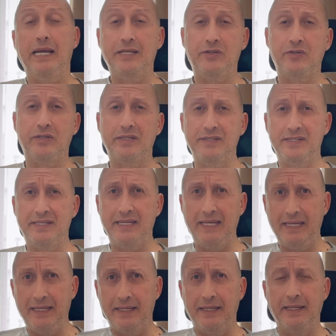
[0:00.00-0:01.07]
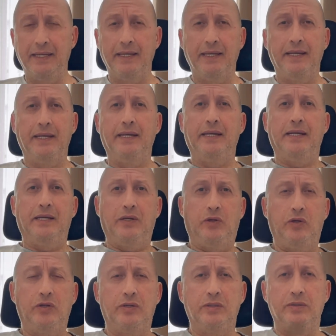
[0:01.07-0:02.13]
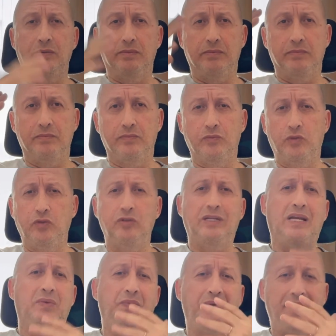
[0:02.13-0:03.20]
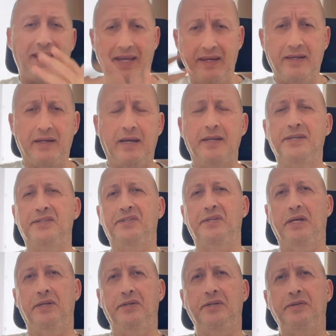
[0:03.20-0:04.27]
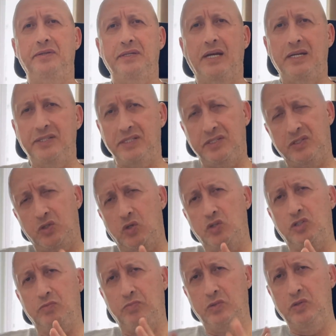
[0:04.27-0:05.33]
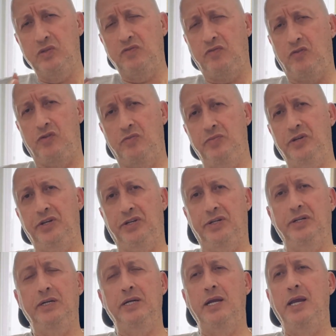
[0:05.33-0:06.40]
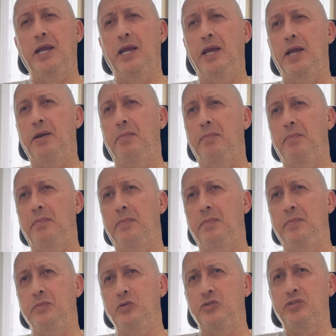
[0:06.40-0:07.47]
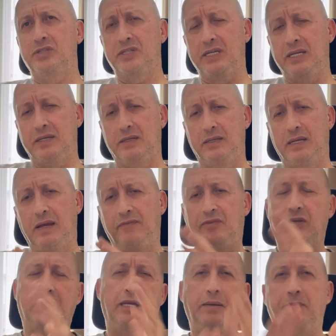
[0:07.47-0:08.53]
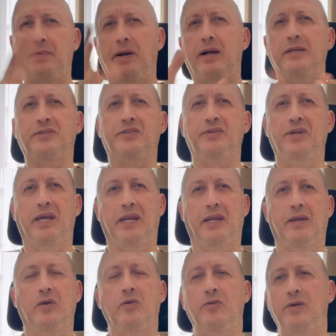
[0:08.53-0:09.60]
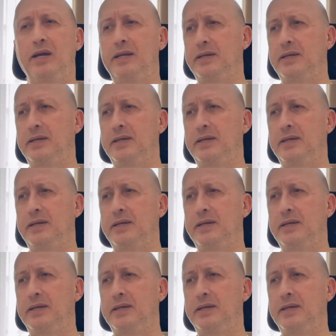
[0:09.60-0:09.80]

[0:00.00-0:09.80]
you can see, you can do that with any kind of standard. I just chose the blues form here. You just have to keep alternating, all right?